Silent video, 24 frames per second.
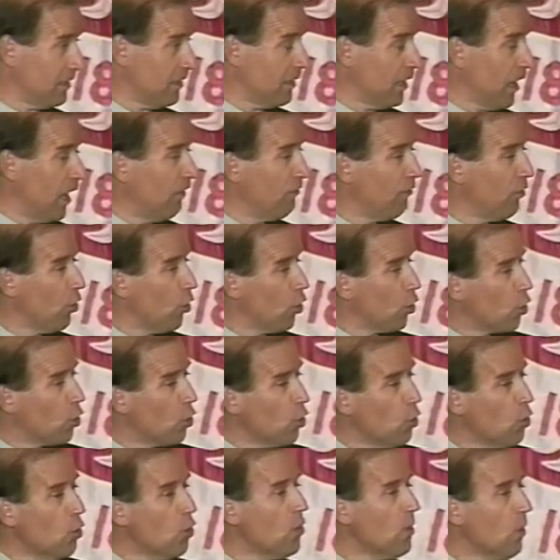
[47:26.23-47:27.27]
of
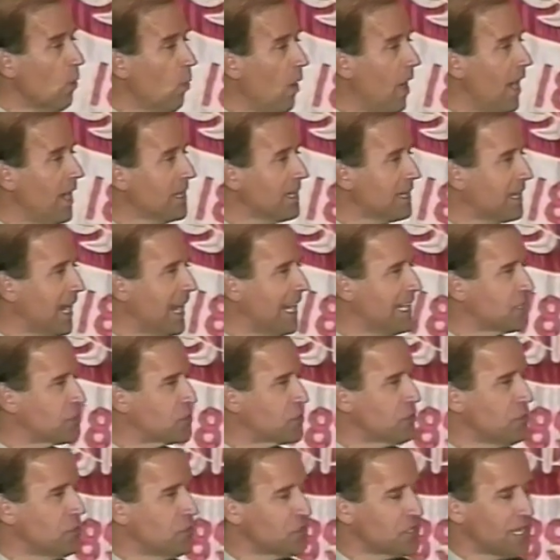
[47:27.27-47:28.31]
who one can
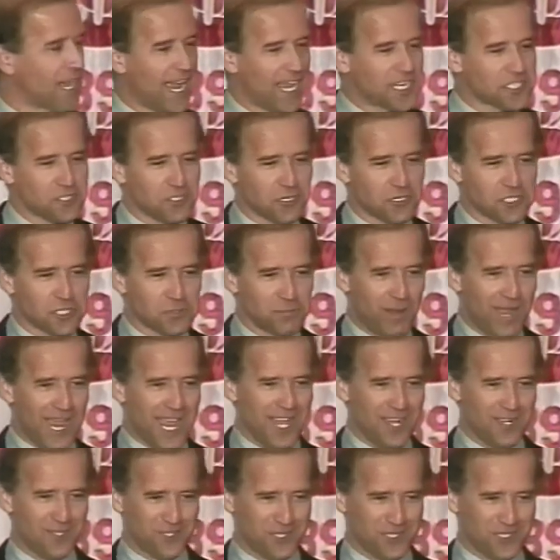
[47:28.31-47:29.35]
choose as their
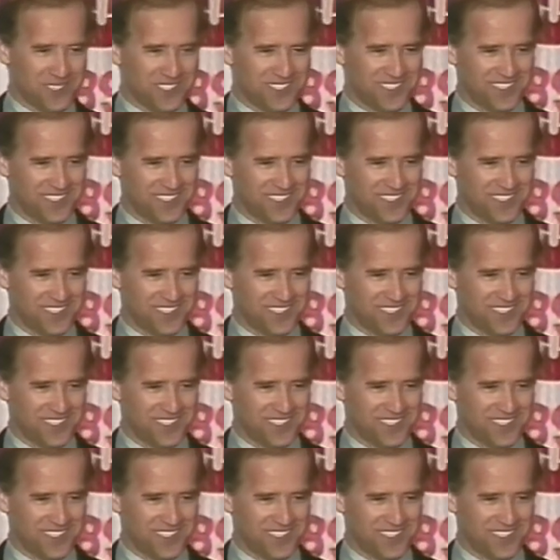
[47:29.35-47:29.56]
spouse?